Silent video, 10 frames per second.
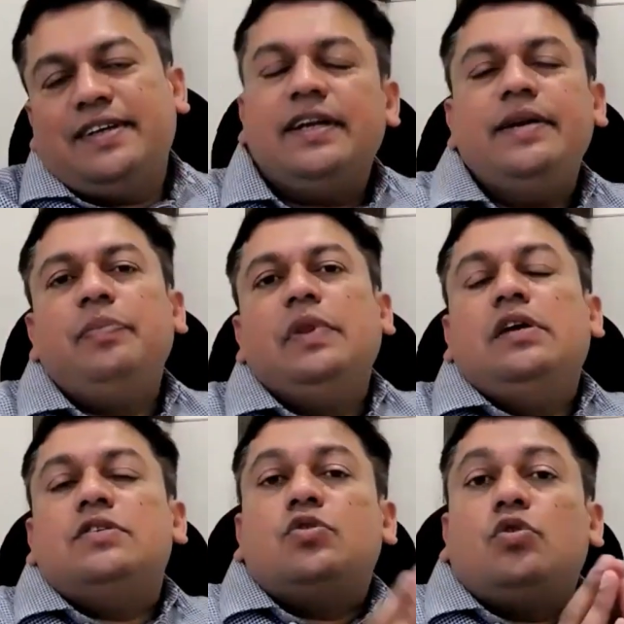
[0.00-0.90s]
Right?
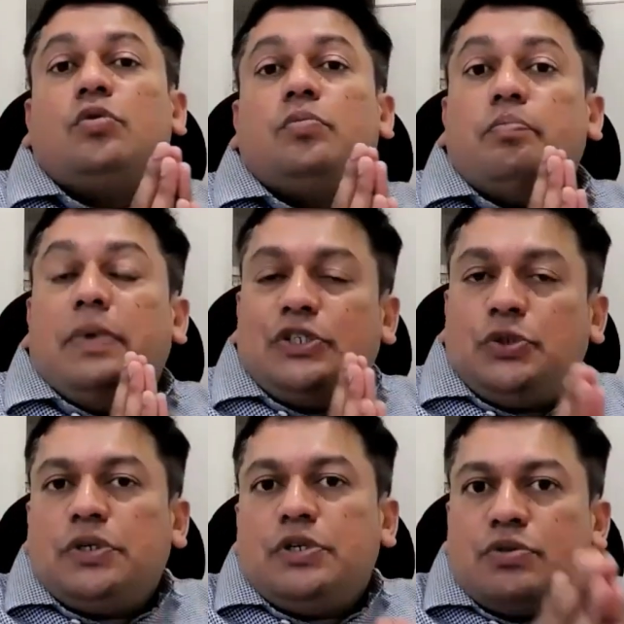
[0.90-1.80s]
So make
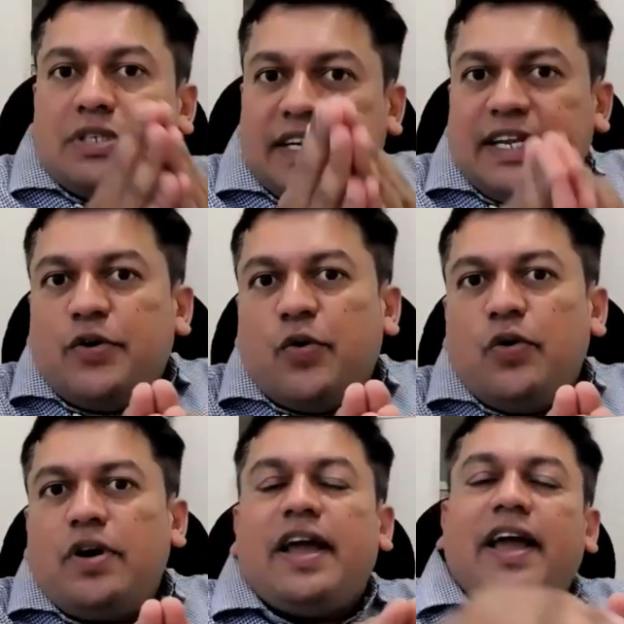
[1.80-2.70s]
sure you set a
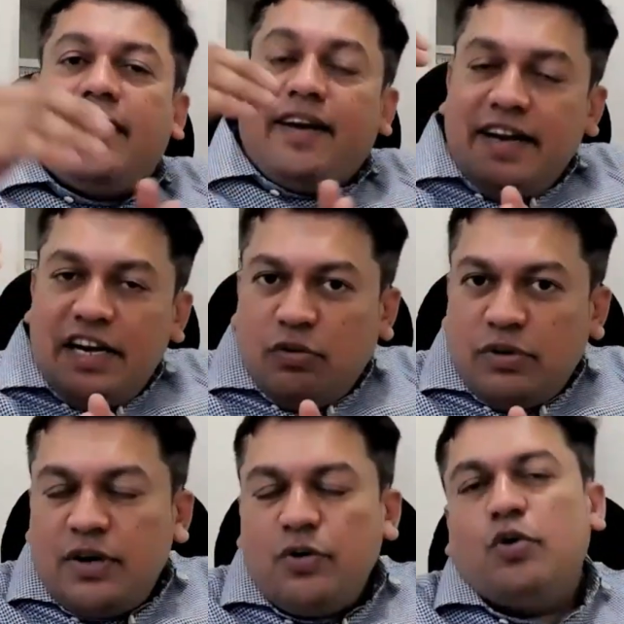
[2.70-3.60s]
goal and write
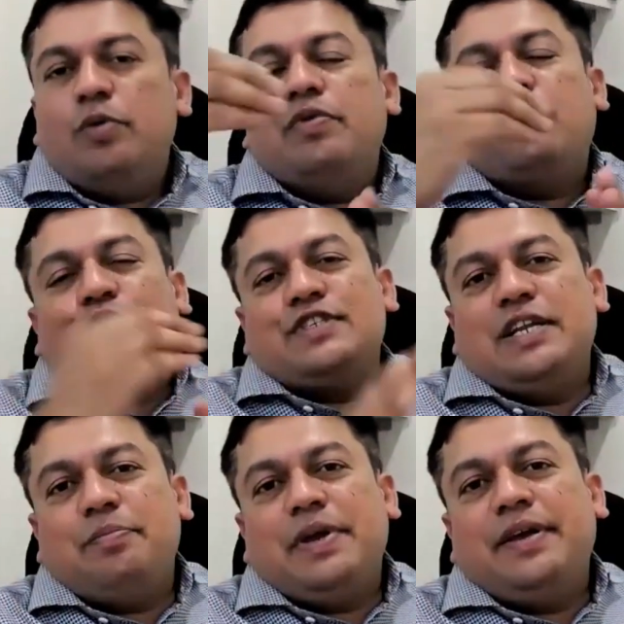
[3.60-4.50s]
down that goal before
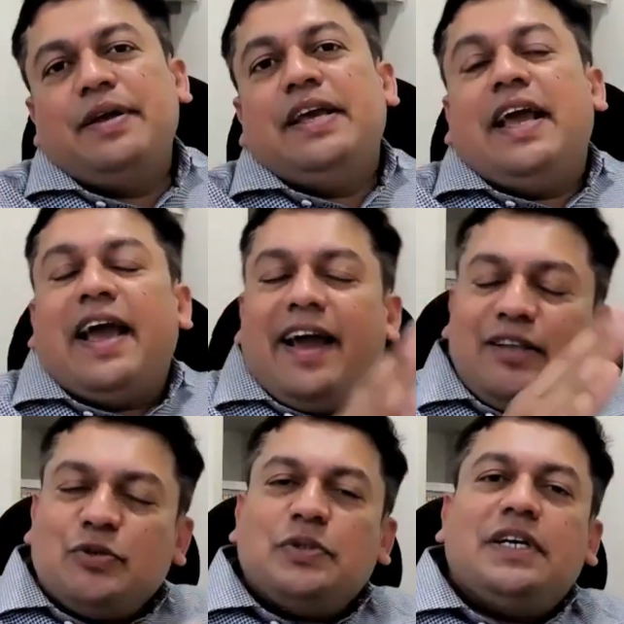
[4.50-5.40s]
sleeping,
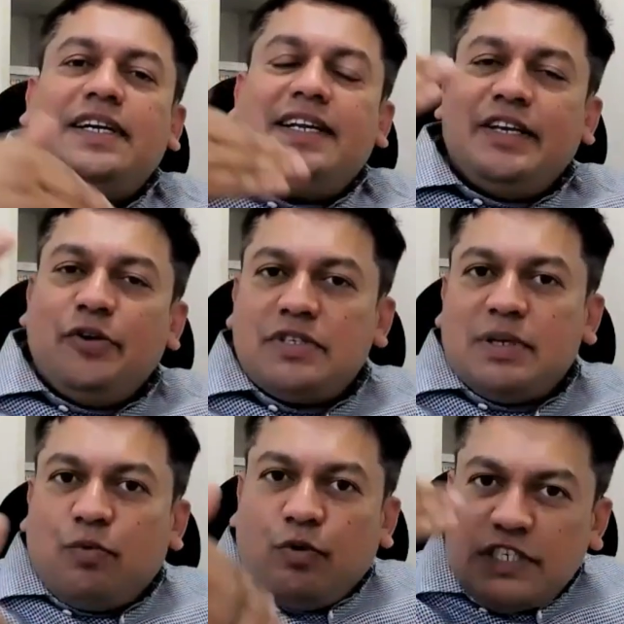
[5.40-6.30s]
and so that your
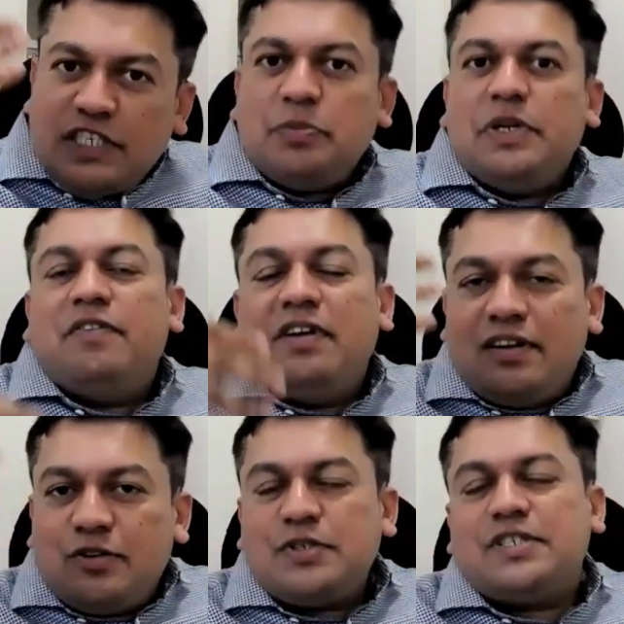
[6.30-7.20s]
subconscious mind will
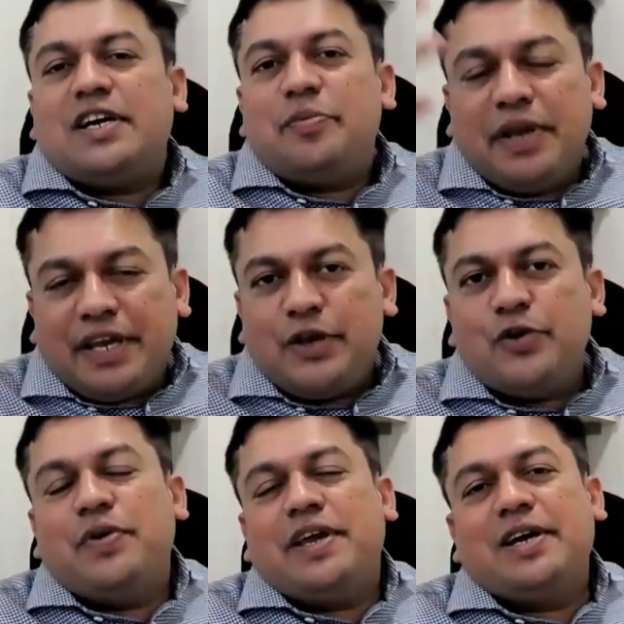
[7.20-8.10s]
also start making
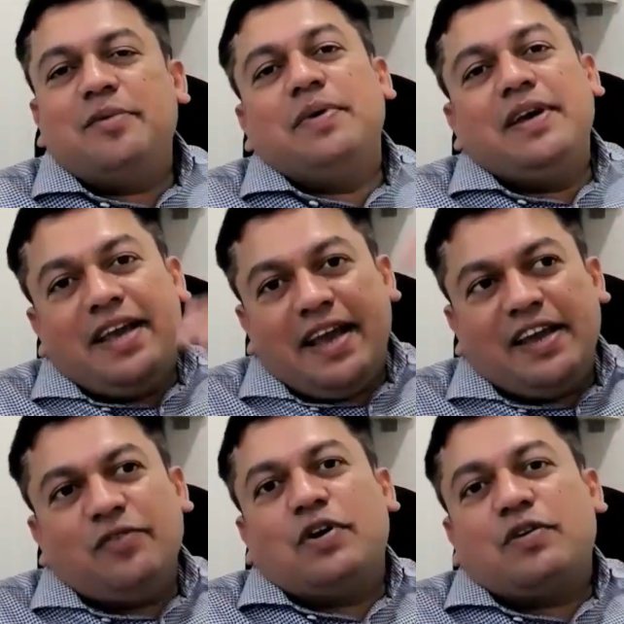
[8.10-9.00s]
you wake up
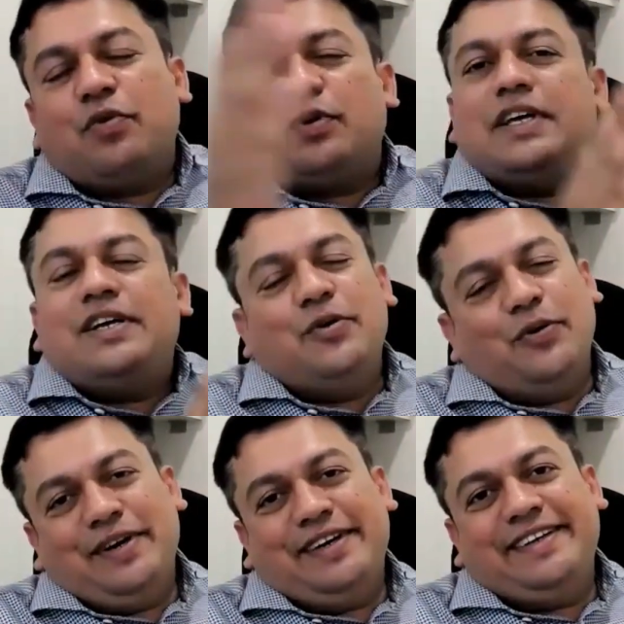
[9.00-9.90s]
and work for that
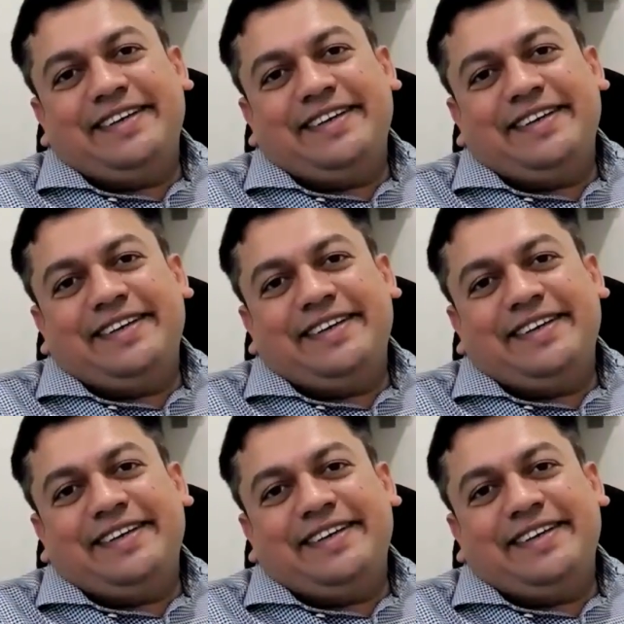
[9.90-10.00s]
goal.